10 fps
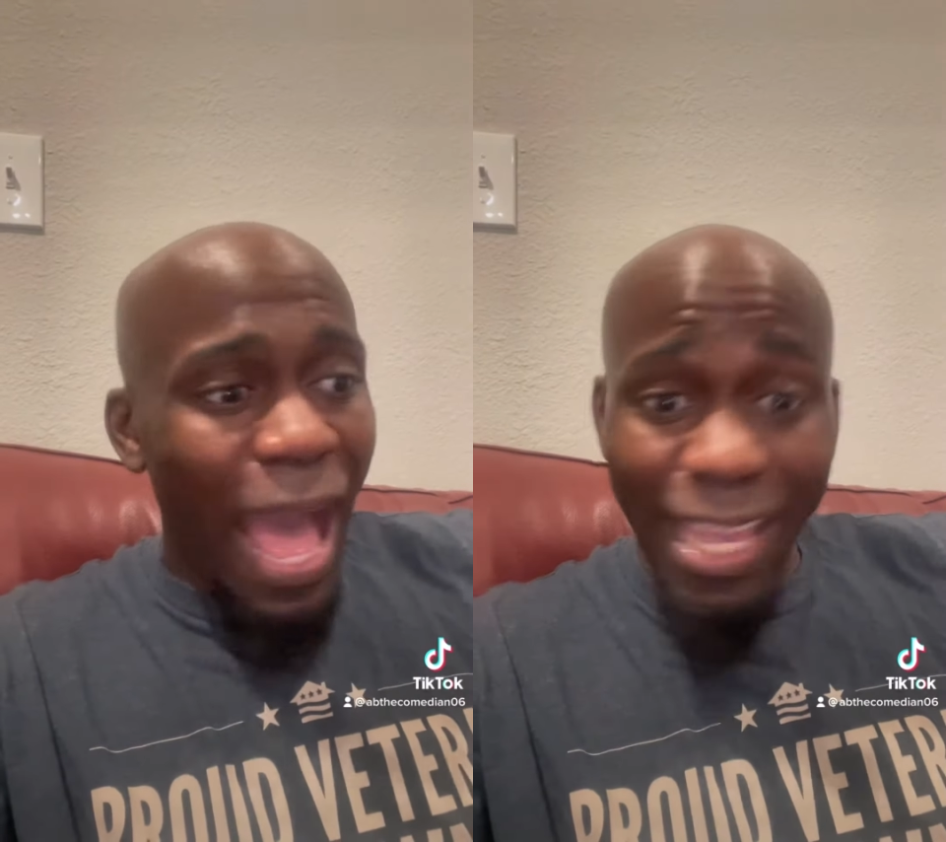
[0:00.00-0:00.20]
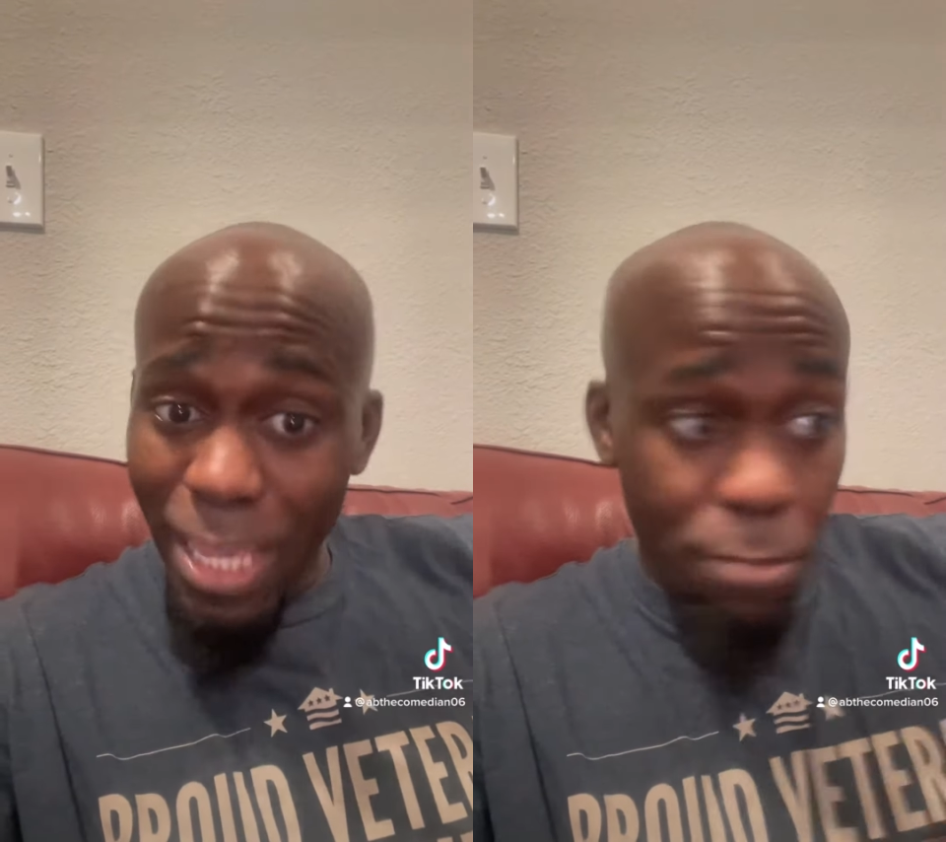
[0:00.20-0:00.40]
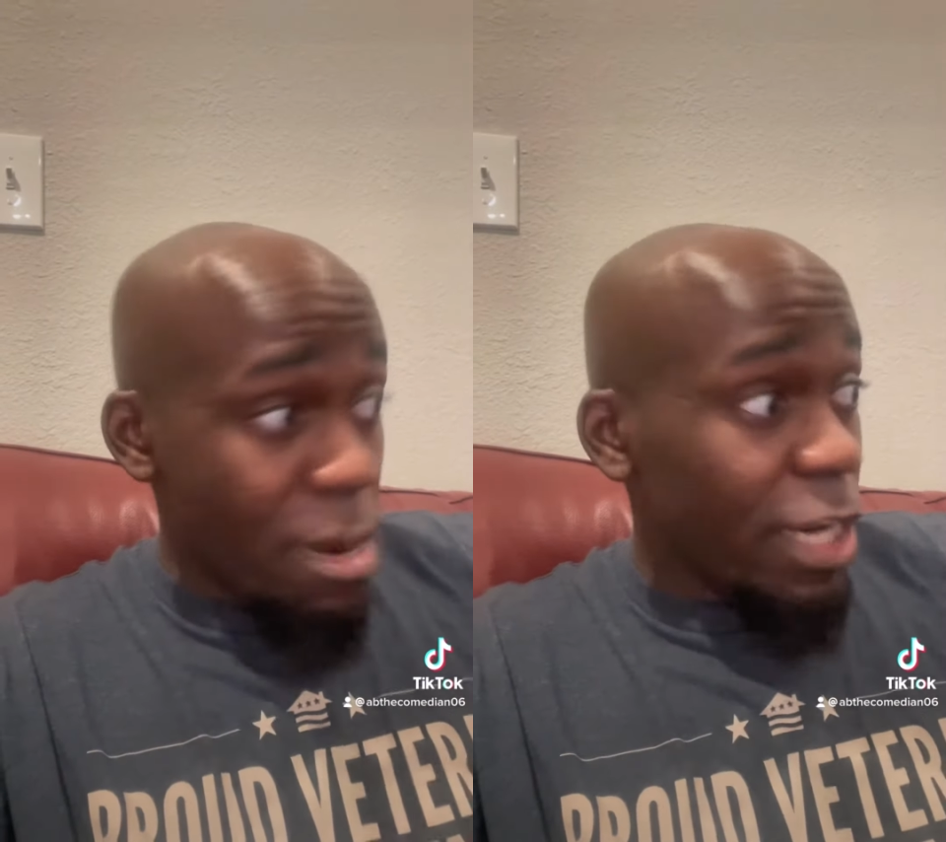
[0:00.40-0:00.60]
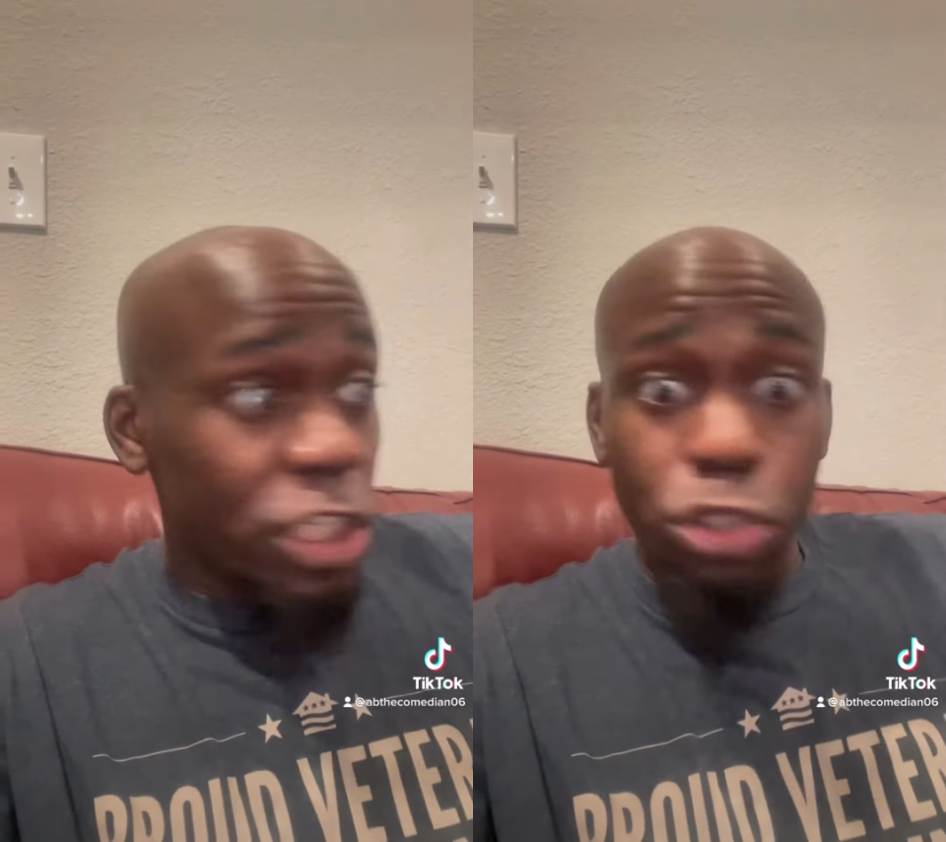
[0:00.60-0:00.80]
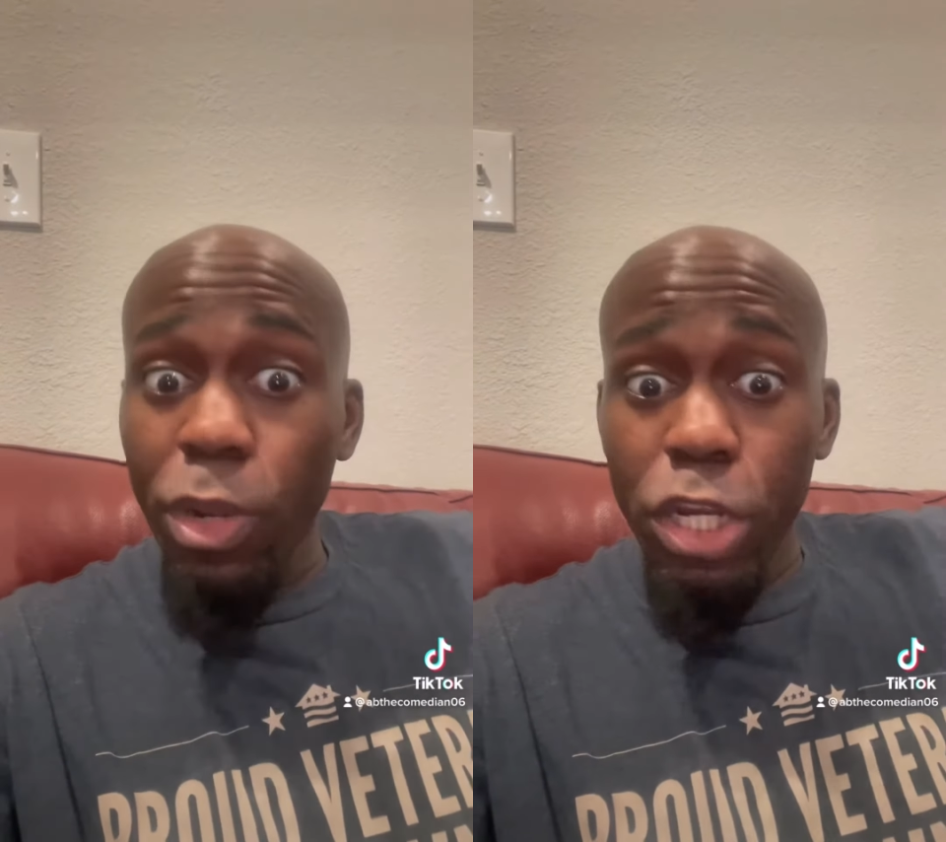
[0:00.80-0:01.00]
I get the money
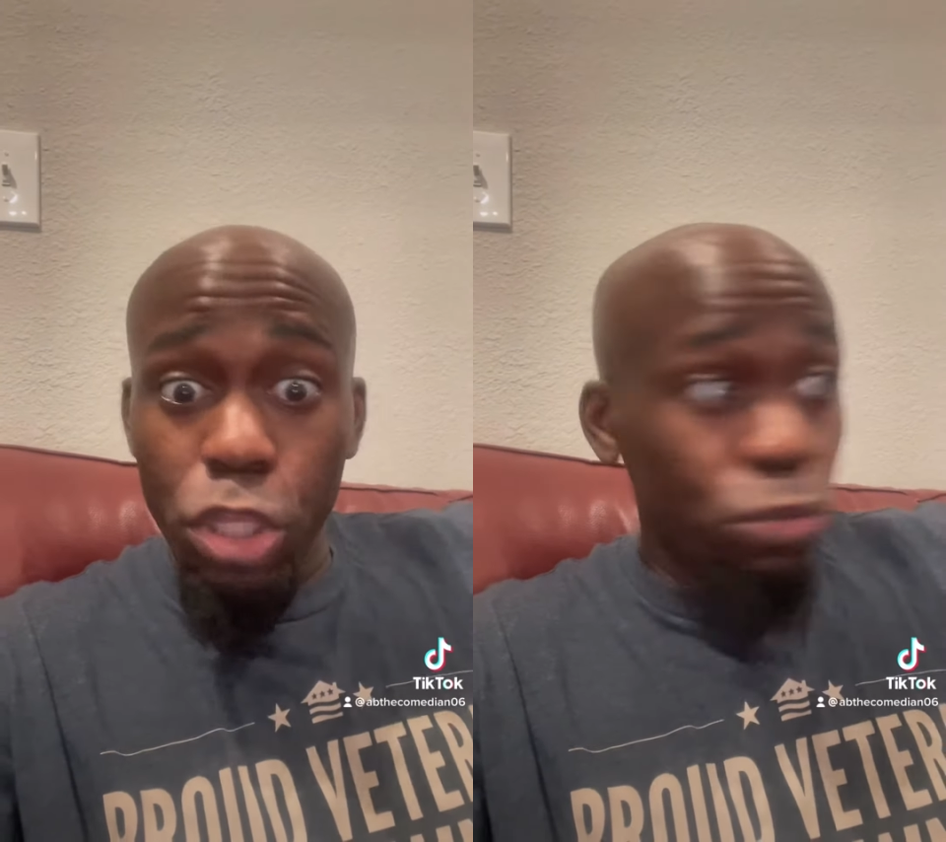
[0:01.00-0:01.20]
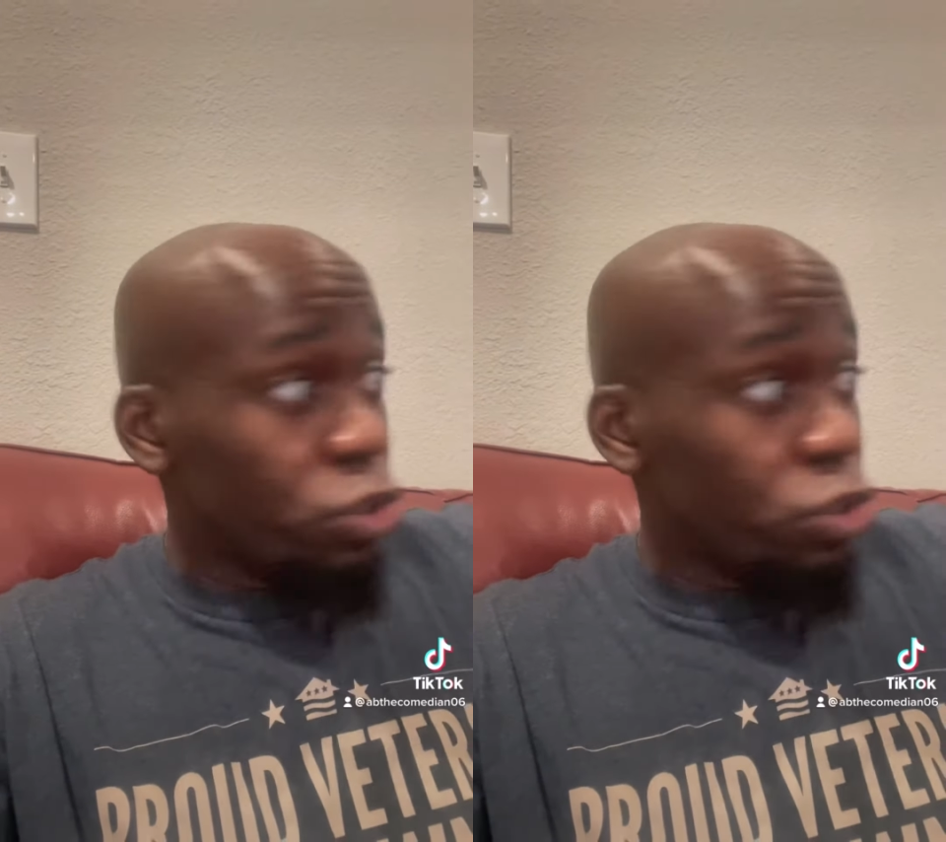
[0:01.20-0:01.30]
straight to you.